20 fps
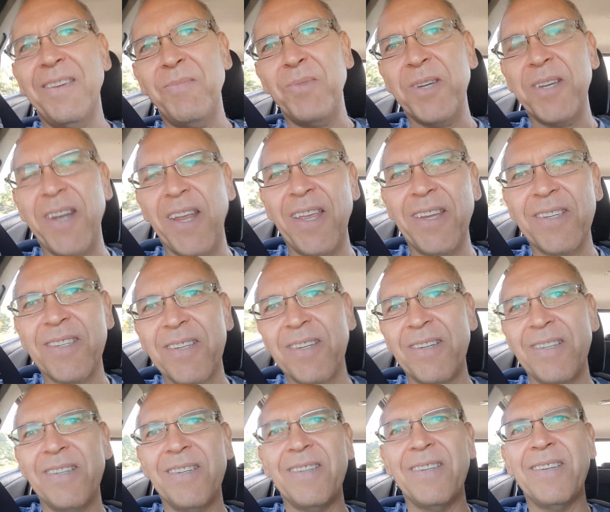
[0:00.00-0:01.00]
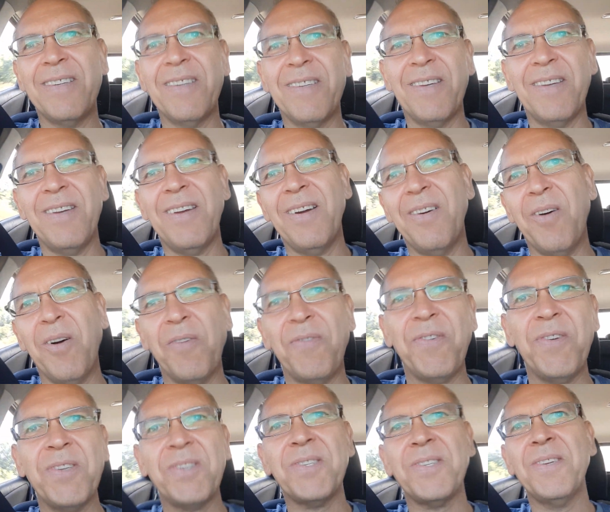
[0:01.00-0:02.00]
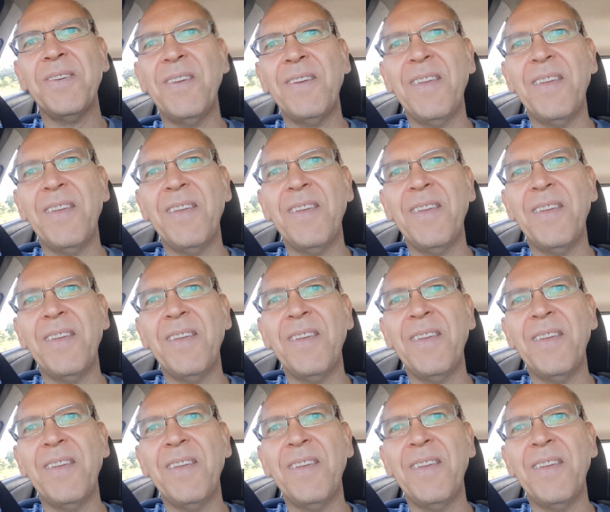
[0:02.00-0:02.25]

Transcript: immigration uh, office